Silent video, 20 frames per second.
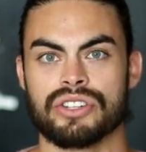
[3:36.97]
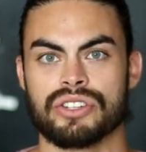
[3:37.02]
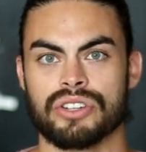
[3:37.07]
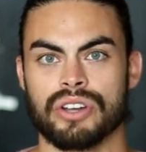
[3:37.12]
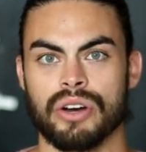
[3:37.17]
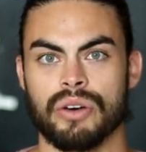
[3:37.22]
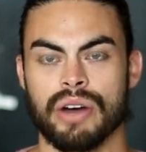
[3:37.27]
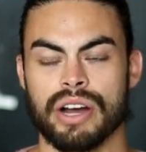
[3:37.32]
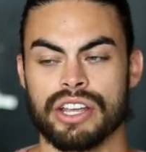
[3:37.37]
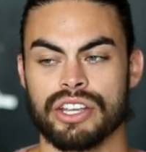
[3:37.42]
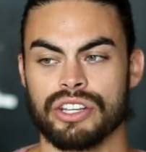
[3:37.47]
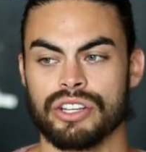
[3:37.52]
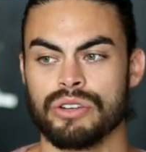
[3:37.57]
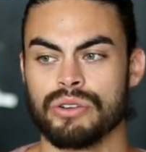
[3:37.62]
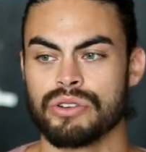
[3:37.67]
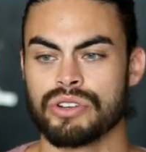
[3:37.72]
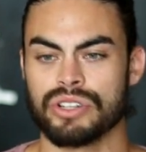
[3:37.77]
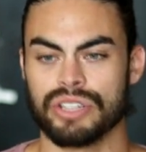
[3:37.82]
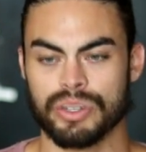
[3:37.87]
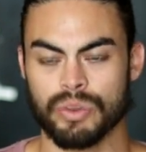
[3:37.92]
So I
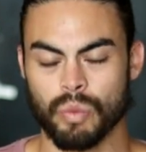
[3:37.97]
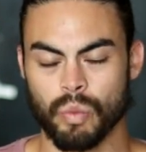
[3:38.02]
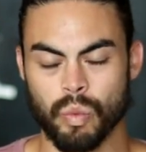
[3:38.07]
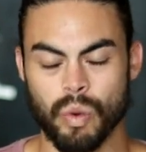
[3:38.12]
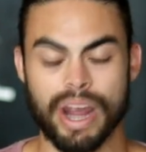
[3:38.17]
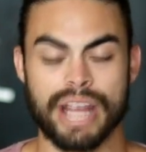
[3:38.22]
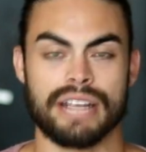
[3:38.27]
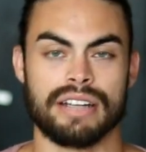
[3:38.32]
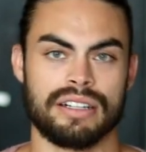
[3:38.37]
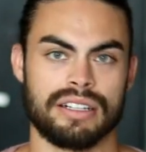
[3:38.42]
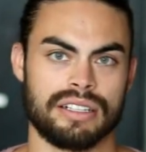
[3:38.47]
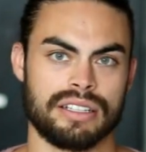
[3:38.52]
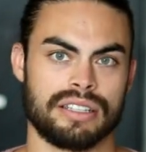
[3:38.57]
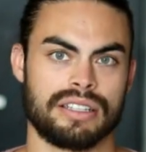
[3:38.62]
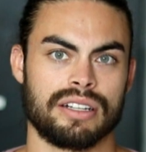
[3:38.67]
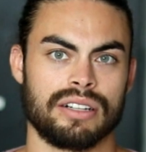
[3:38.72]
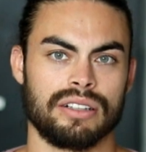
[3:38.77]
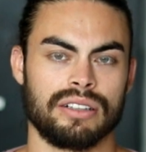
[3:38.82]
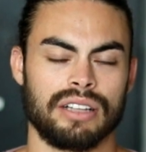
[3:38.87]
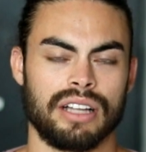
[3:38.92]
usually wait
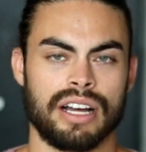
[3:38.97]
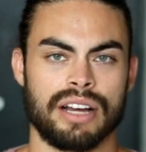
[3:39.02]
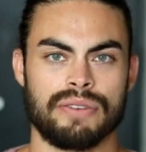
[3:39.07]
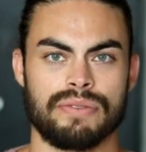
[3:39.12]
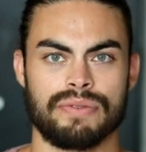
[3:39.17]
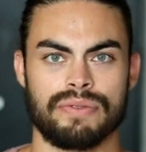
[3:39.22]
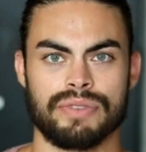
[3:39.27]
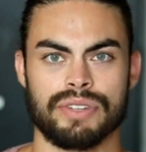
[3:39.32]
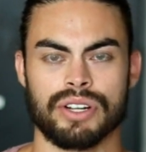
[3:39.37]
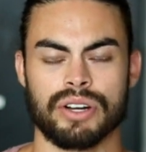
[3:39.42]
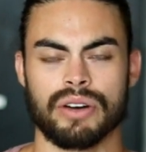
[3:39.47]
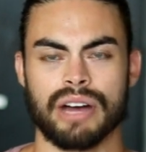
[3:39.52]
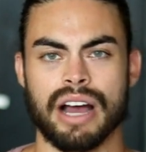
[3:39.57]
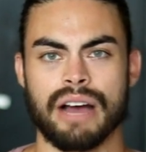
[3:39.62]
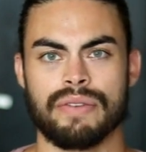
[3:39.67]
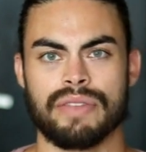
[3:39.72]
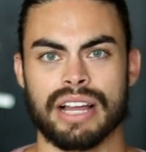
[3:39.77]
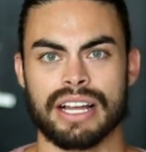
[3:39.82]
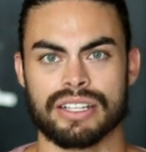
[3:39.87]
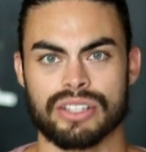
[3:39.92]
until I you know
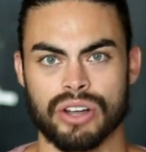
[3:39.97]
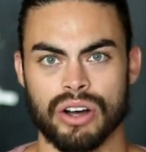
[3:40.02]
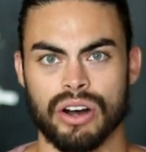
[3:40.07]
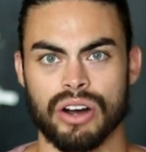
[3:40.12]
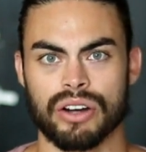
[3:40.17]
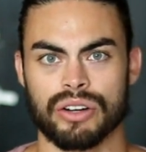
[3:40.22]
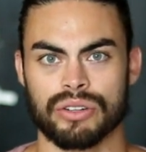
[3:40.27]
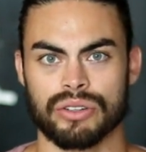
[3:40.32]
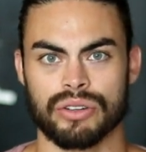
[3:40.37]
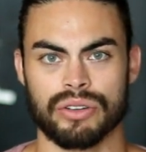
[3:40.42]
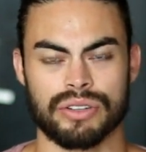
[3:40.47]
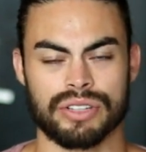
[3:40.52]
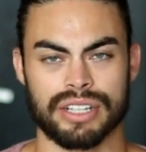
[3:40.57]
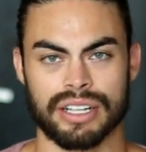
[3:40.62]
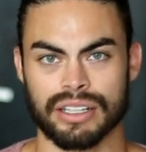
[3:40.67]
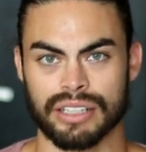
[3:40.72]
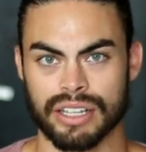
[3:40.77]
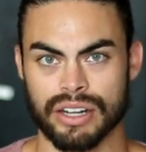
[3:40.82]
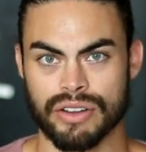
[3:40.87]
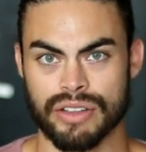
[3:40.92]
have that talk or, or
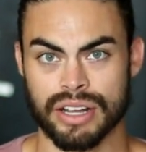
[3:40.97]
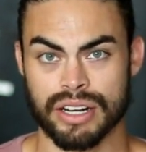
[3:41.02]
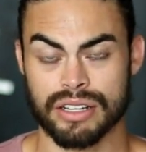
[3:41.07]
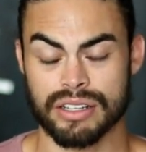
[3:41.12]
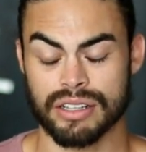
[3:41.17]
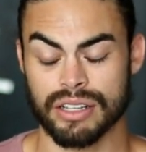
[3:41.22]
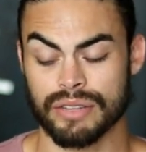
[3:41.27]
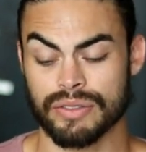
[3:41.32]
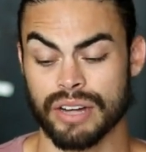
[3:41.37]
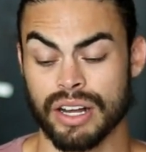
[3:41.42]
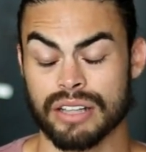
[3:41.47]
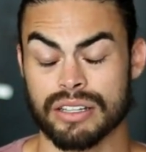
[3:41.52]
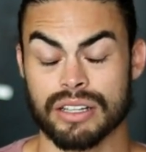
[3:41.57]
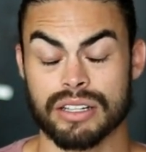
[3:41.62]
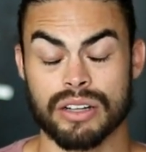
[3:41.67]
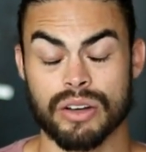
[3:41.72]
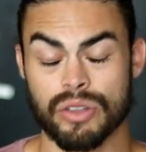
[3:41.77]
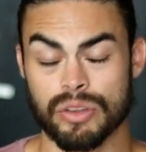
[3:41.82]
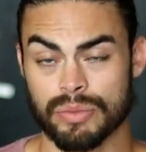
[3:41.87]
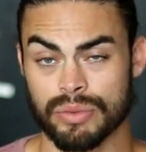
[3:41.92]
declare that until I've gotten to
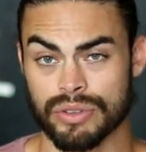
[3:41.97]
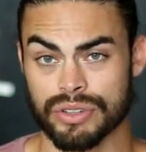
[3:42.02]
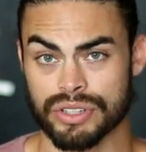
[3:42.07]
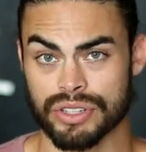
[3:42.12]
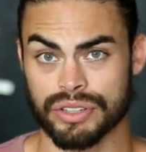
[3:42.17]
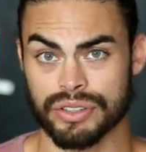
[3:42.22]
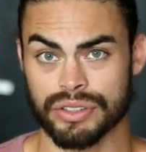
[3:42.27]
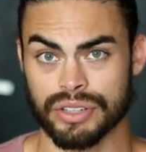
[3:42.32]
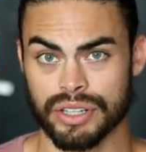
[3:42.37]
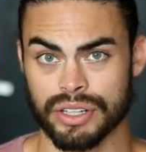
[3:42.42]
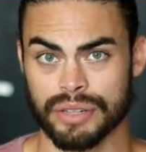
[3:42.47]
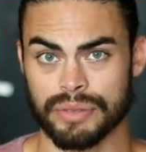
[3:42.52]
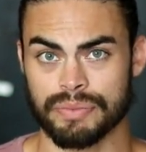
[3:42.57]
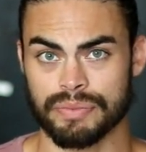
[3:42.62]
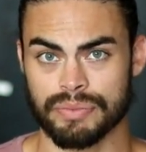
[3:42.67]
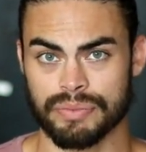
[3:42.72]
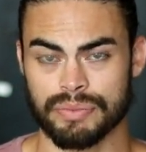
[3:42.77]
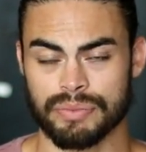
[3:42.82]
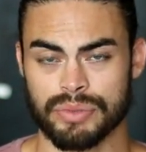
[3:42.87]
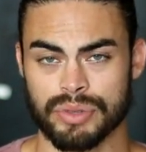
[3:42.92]
know the person
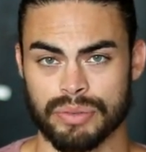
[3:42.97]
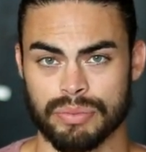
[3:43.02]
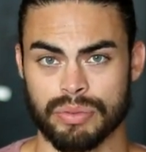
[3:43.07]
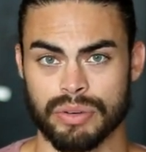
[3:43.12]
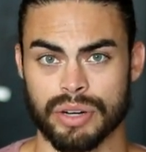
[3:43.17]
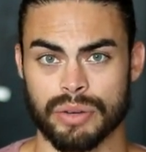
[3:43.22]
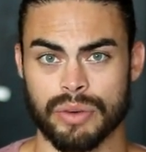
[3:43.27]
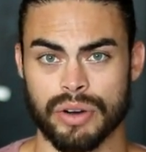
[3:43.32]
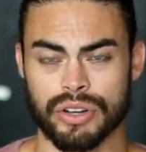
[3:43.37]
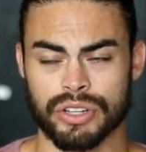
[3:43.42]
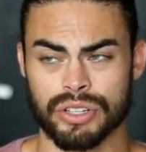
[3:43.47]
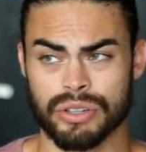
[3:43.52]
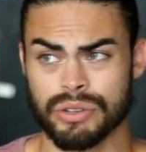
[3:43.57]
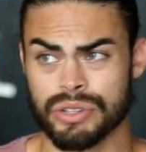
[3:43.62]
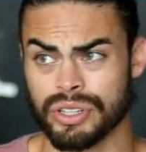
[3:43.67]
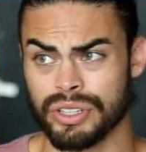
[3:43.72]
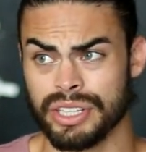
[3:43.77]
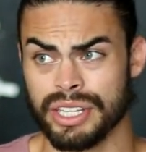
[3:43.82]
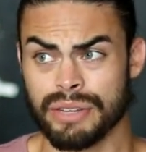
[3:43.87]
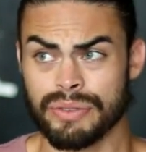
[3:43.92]
um, pretty well.
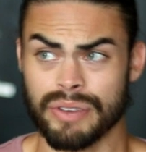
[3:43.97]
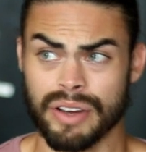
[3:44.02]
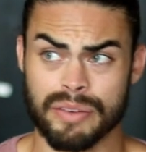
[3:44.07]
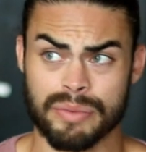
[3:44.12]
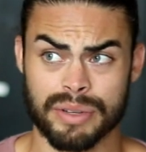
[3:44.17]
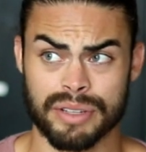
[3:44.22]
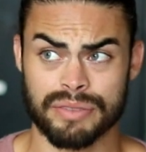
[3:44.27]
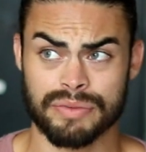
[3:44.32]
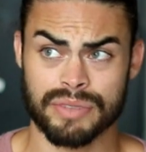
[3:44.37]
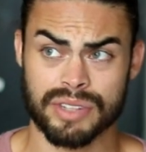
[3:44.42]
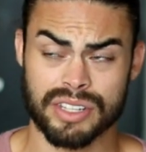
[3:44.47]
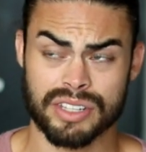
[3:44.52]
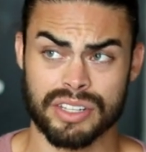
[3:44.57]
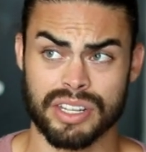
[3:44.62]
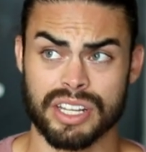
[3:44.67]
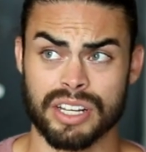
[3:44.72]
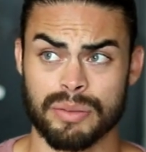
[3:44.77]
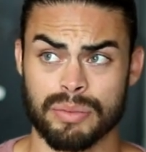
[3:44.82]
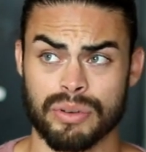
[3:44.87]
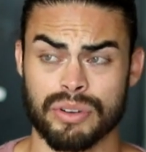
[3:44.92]
Usually, if I've been
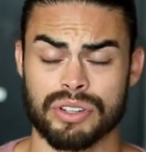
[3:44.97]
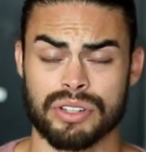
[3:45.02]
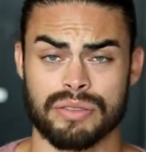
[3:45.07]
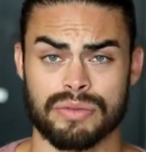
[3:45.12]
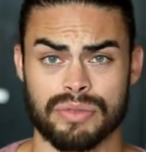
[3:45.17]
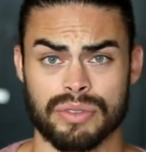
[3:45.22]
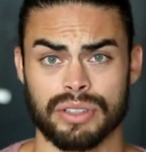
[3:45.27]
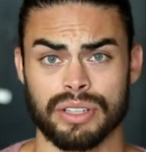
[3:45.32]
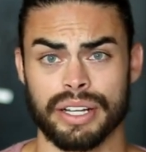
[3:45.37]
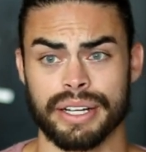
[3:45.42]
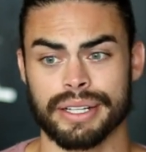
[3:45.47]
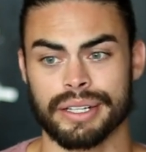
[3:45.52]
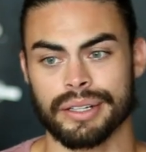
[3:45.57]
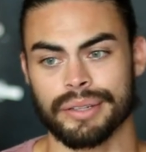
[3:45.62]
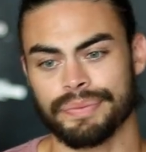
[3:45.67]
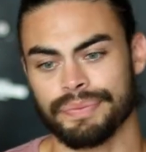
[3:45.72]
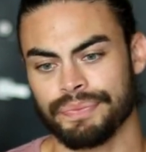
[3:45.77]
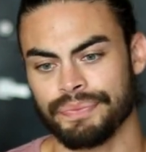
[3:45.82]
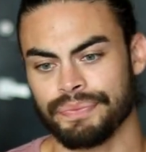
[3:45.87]
seeing a person for like